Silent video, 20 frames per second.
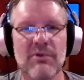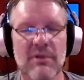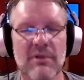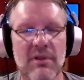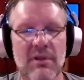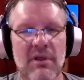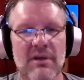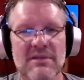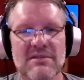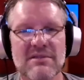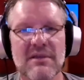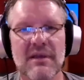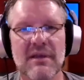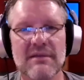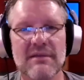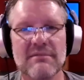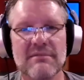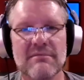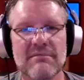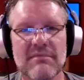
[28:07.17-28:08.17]

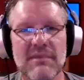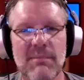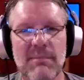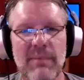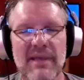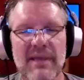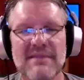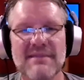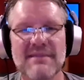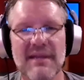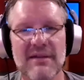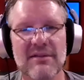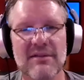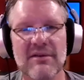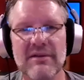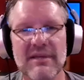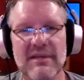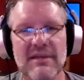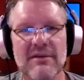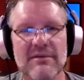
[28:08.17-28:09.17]
alongside the best
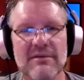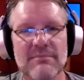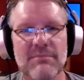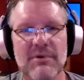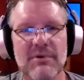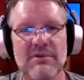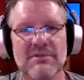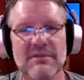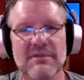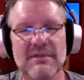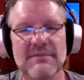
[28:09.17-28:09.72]
analog gear, personally.